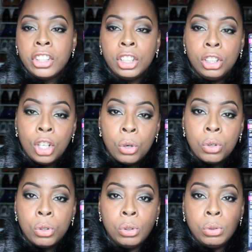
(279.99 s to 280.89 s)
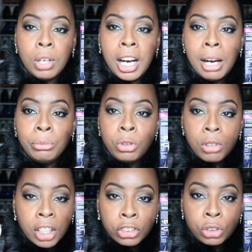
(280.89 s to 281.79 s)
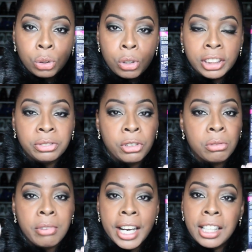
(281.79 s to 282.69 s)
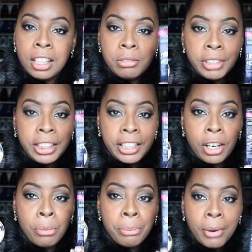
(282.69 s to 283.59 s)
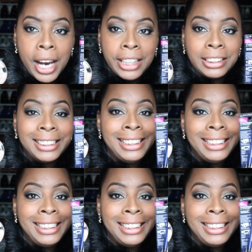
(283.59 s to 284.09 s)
the local um, drugstores for regular retail price,